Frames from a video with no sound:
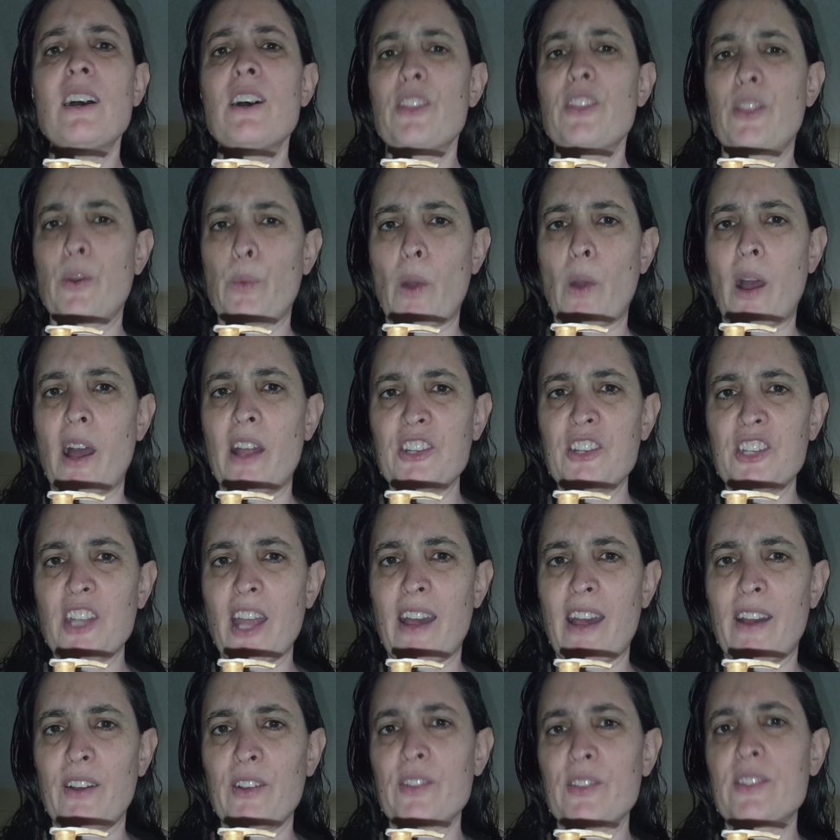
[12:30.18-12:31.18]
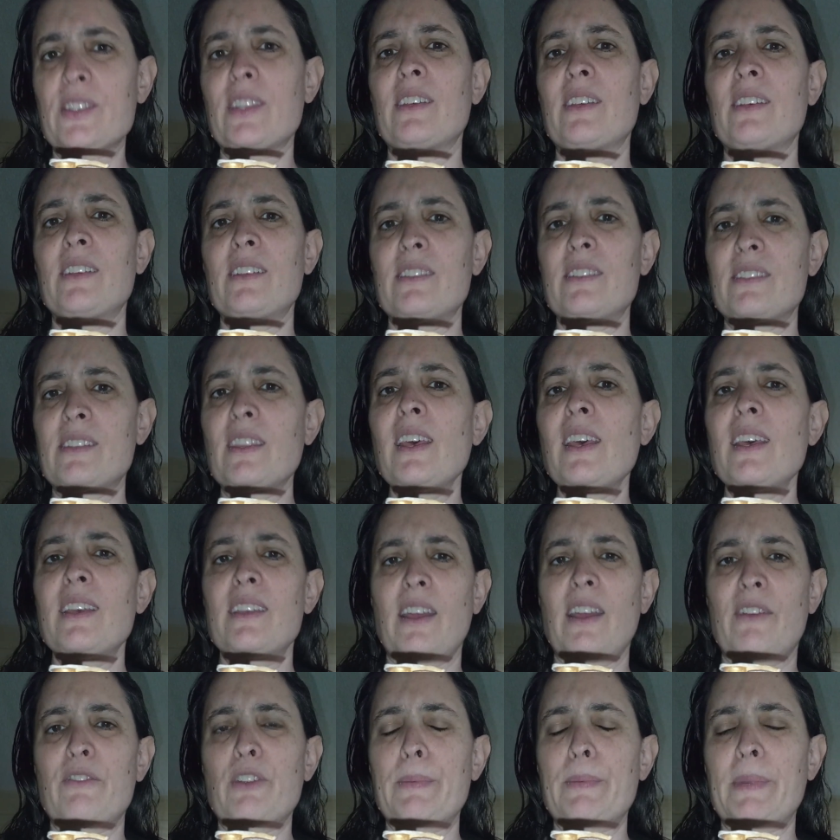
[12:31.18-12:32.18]
the wash houses.
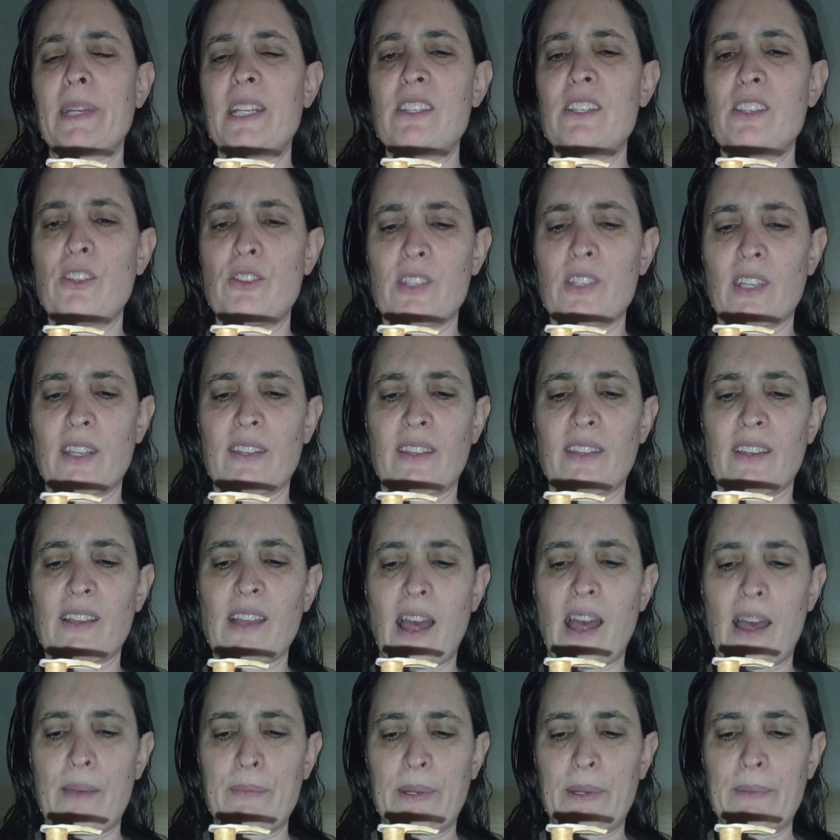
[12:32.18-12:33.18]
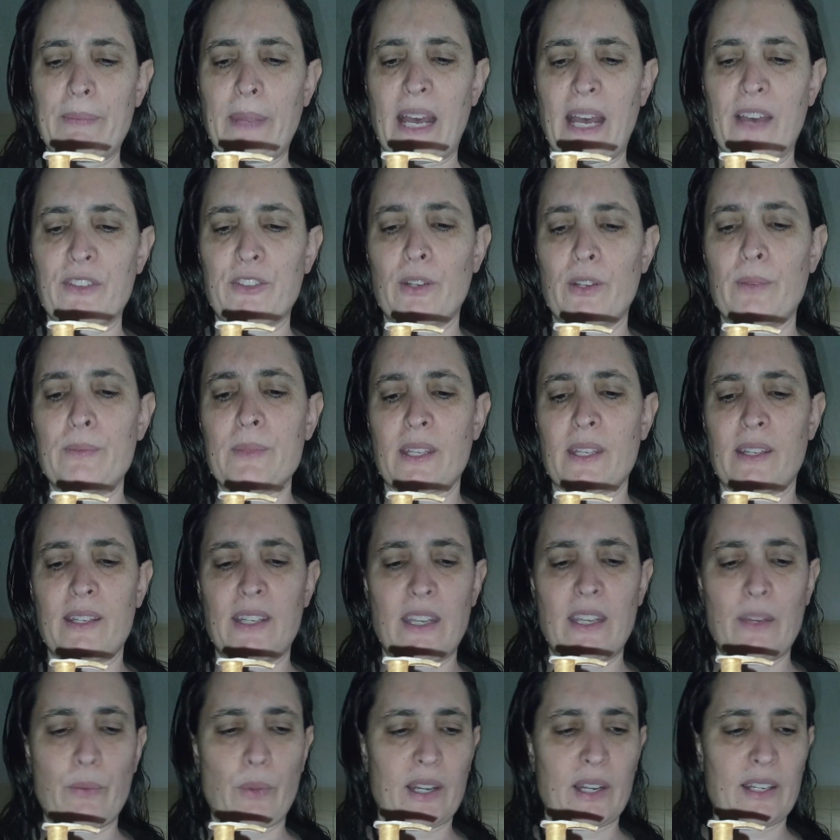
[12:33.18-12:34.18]
Everybody's using the common bathrooms, and
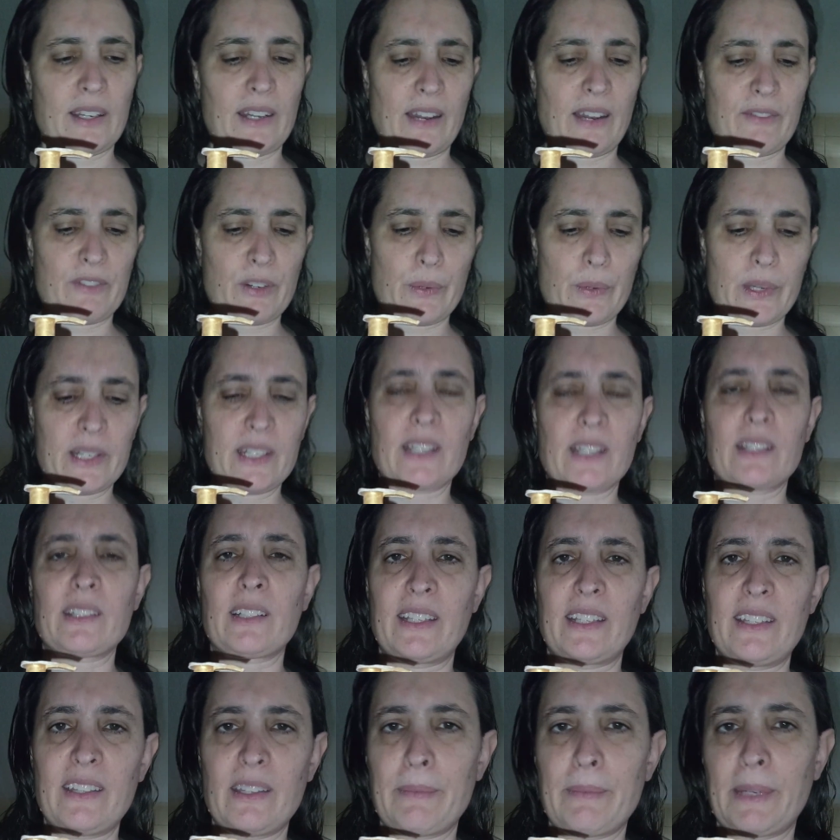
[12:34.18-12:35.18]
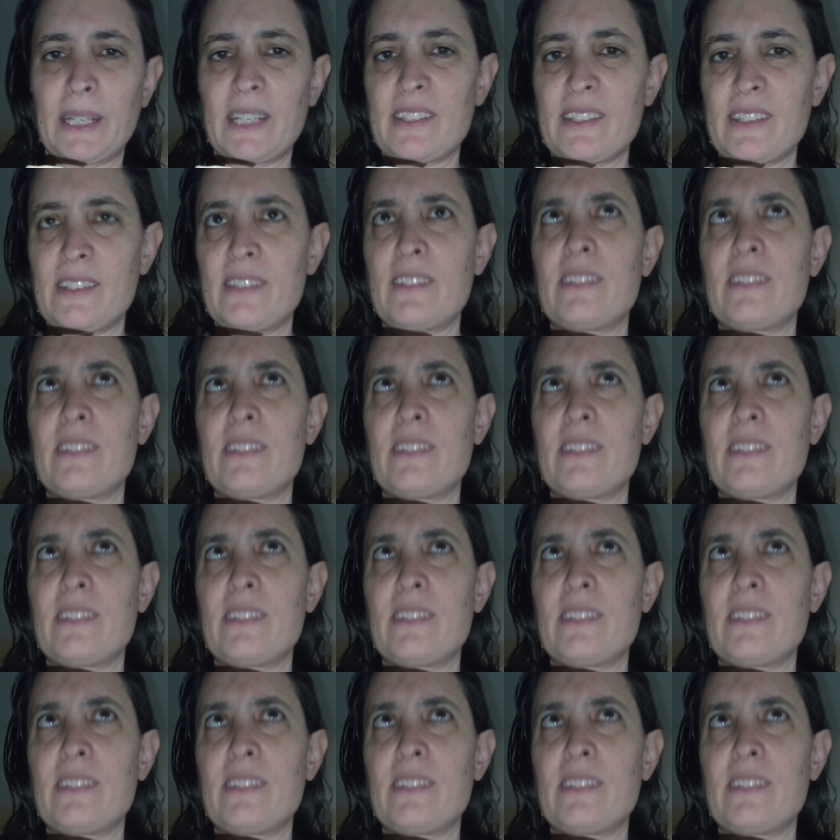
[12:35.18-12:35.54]
he wanted everyone to clean them on a